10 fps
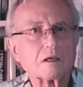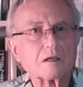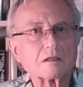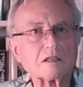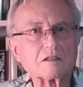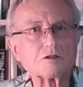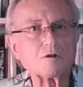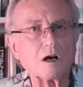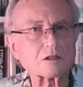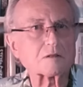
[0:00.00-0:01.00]
since you
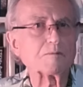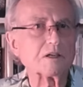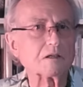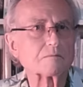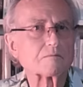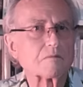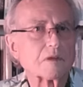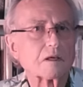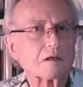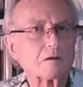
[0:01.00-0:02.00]
asked me
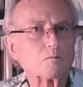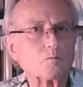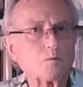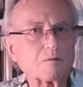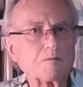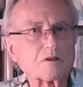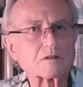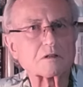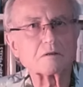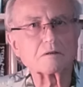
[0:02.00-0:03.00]
the
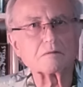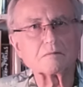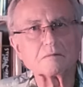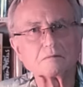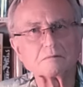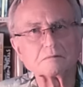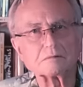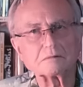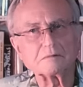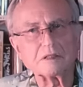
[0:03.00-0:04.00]
most
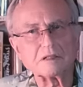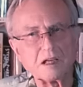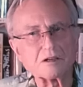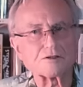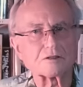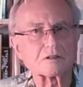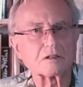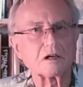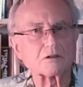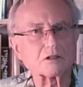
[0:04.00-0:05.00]
intelligent
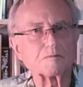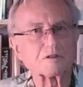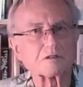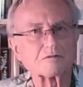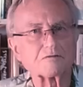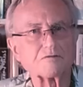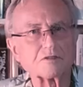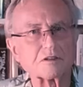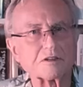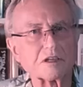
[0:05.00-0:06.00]
argument
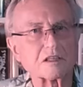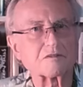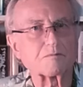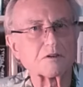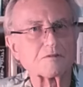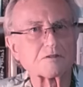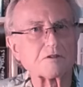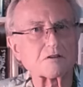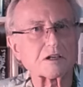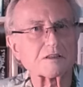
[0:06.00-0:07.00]
that theists have
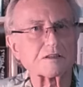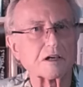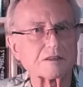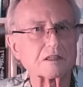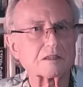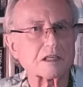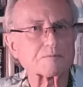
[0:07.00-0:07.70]
advanced, I think that's